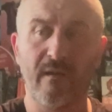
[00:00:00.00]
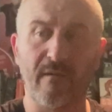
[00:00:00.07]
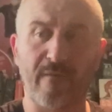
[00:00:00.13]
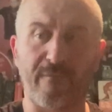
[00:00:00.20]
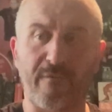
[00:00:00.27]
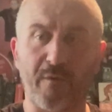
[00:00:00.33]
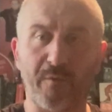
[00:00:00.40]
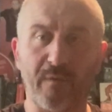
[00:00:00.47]

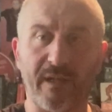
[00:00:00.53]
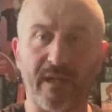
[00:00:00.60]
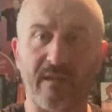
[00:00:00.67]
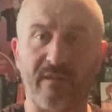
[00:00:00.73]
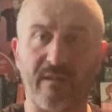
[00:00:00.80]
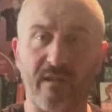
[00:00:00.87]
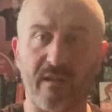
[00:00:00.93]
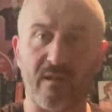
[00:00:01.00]
feel like
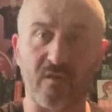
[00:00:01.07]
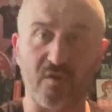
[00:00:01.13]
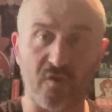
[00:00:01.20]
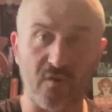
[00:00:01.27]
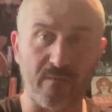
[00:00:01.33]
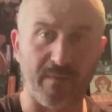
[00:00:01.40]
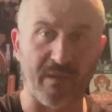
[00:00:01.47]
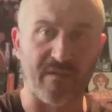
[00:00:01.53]
they
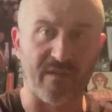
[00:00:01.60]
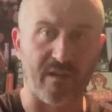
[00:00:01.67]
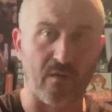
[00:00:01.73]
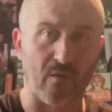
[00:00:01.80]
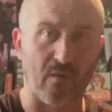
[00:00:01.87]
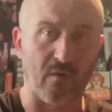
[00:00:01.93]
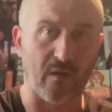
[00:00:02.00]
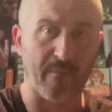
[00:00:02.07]
should be seen
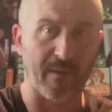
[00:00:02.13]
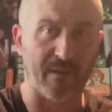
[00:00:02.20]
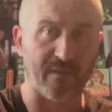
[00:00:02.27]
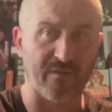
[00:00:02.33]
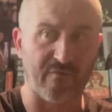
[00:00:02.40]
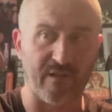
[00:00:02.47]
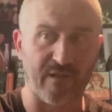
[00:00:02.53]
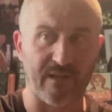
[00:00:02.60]
on a big
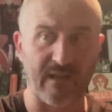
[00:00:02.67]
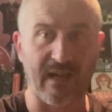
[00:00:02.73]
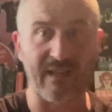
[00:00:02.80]
screen.